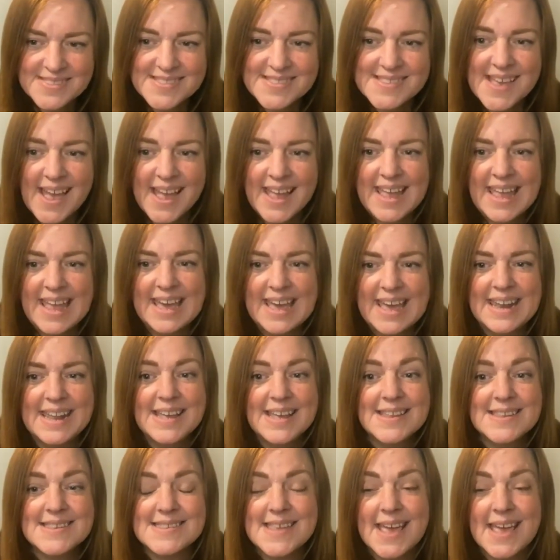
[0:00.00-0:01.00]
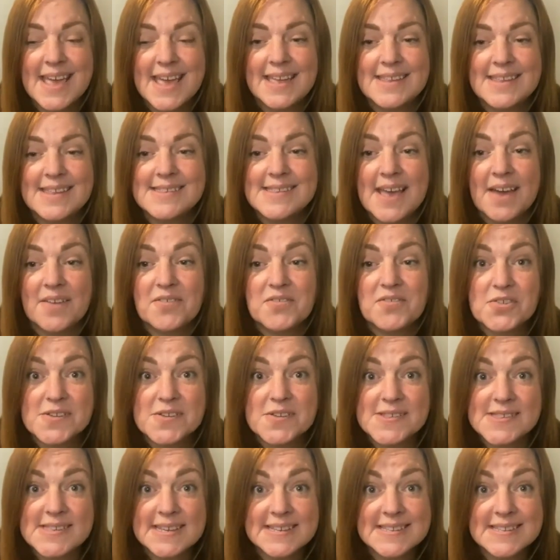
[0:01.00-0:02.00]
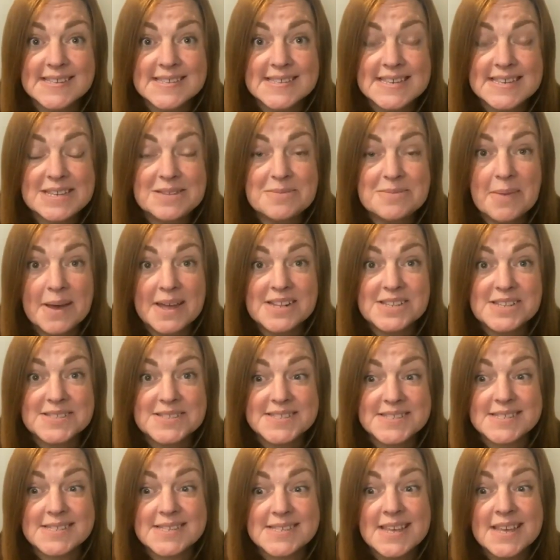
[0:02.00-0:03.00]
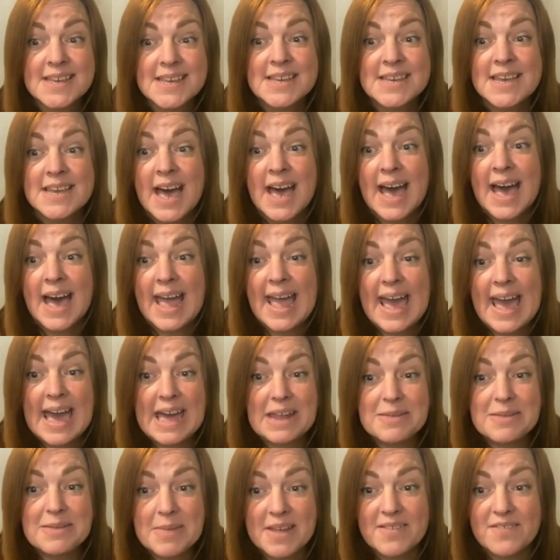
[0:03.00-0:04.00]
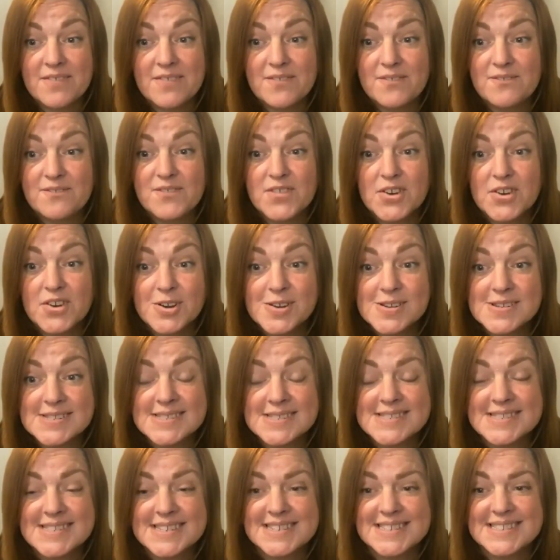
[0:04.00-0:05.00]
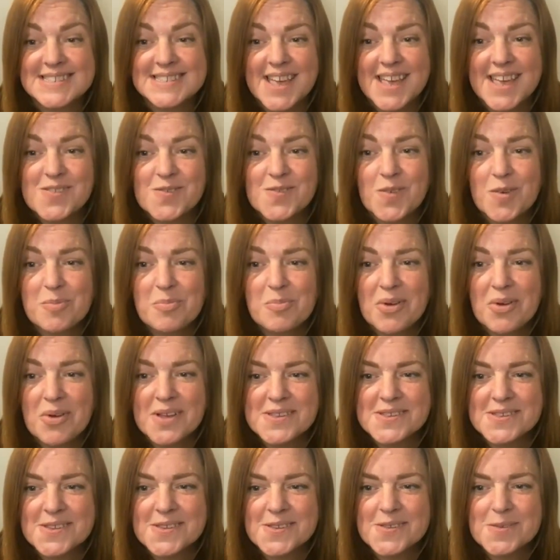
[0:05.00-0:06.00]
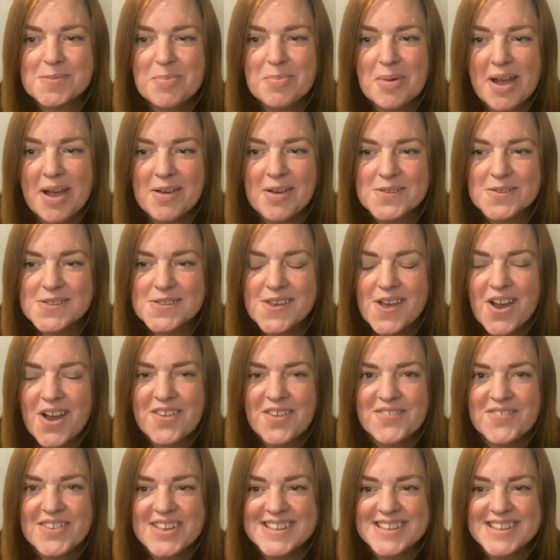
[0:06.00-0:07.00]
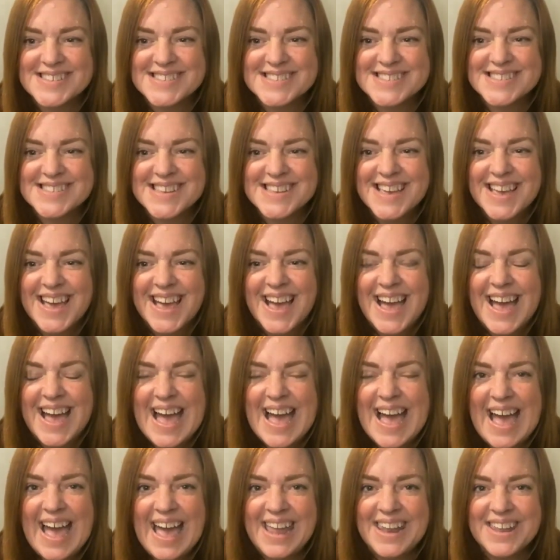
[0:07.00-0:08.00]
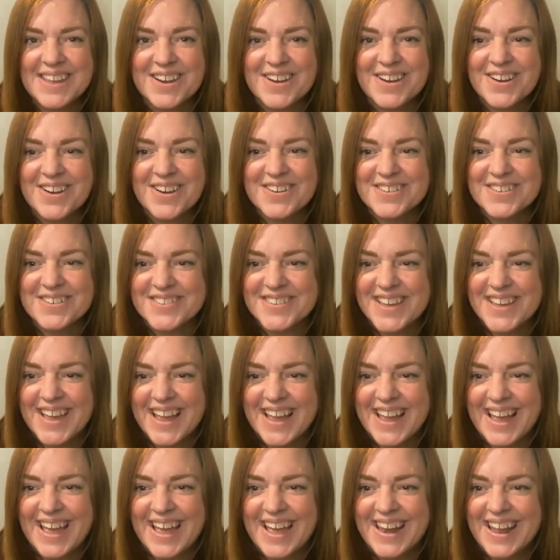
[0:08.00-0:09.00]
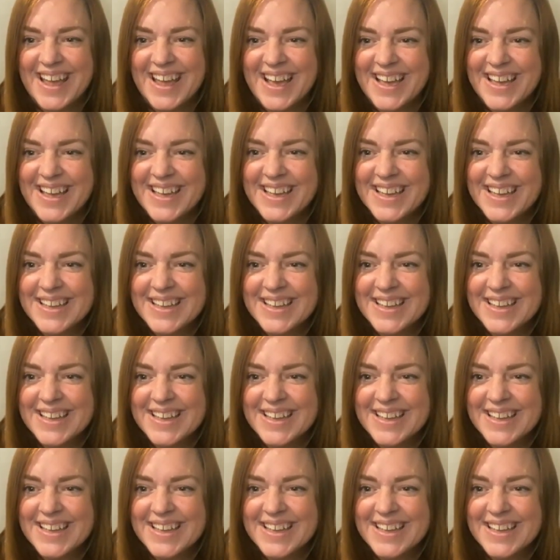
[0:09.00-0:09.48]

Diana says after 16 months, I had my first successful Brussels sprouts harvest. Atta girl, Diana.